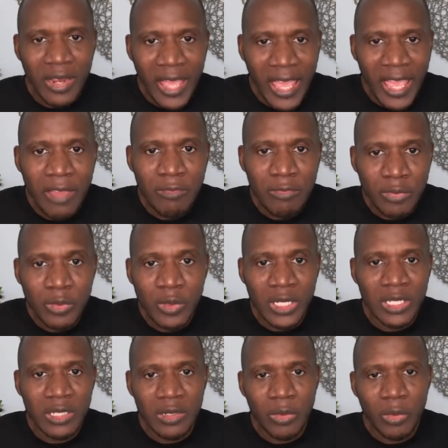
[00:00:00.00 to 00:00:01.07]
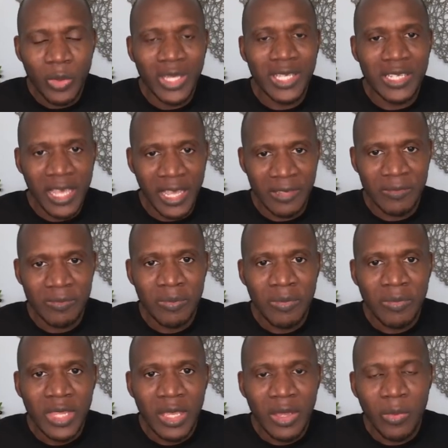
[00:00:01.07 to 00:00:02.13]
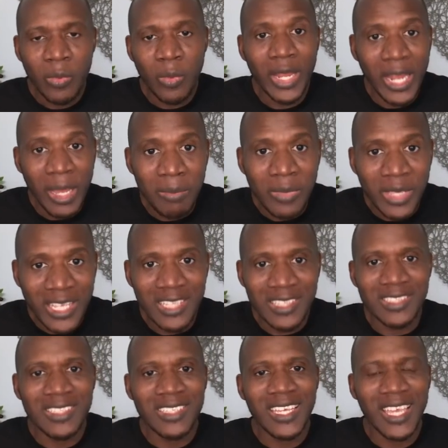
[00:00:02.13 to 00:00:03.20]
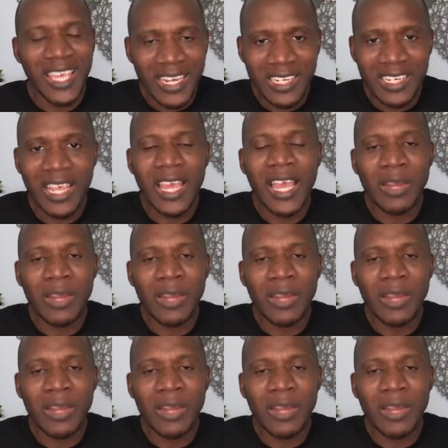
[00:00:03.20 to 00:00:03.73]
every weekday when I'm in Canada.